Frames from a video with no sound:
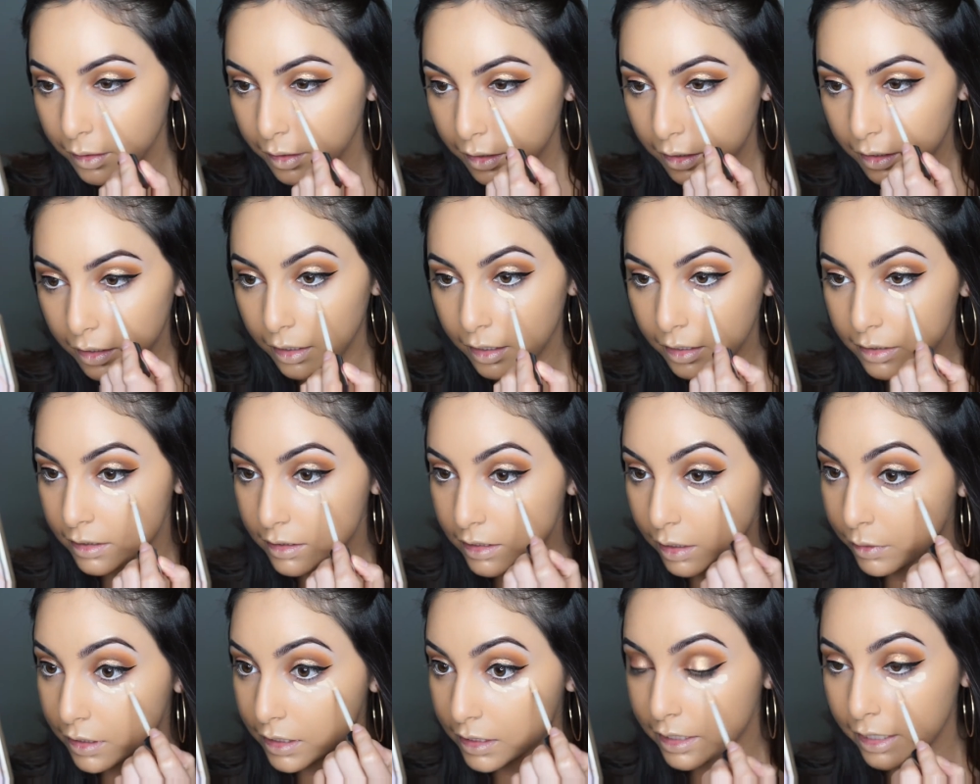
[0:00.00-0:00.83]
Weightless
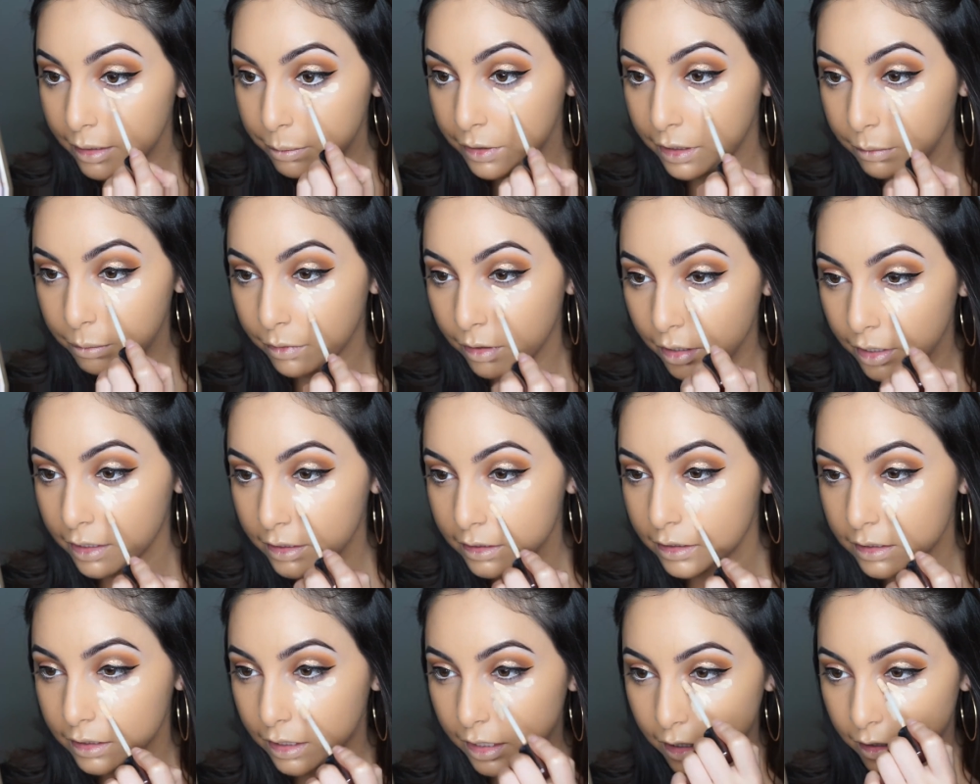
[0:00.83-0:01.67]
Complete Coverage
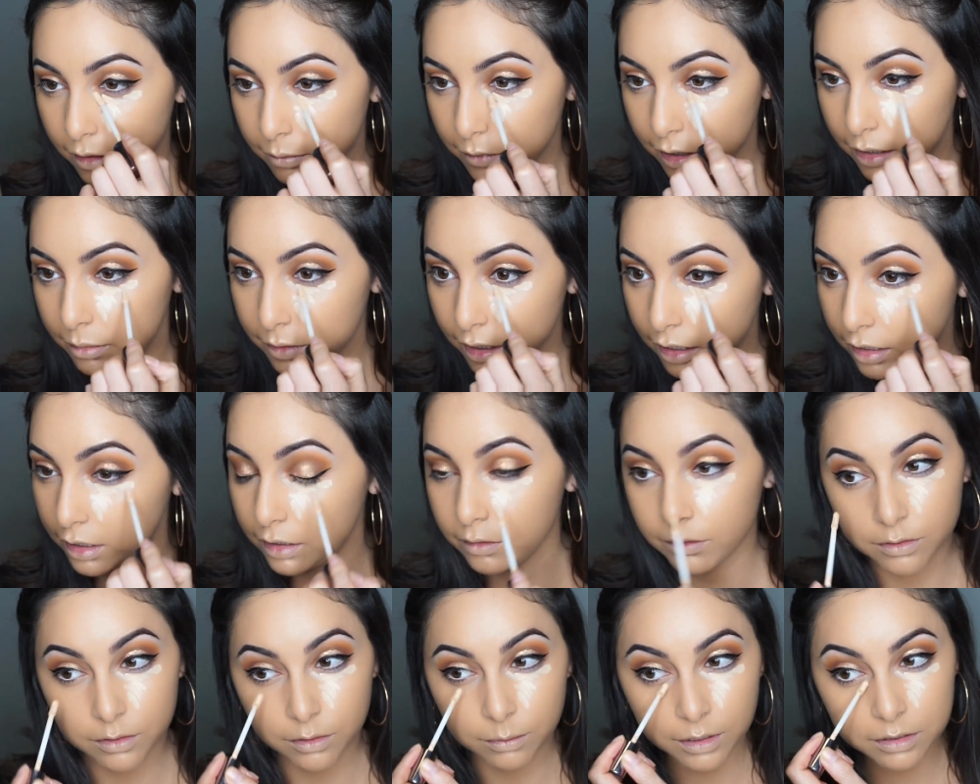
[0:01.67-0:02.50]
Concealer in
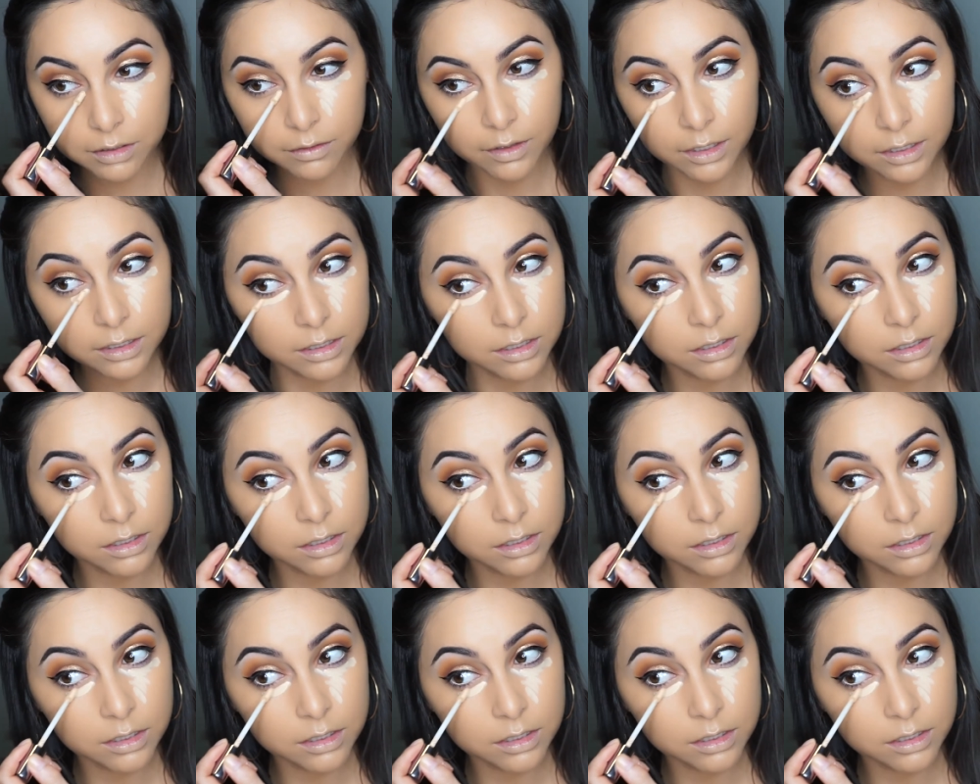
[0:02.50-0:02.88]
Light Warm.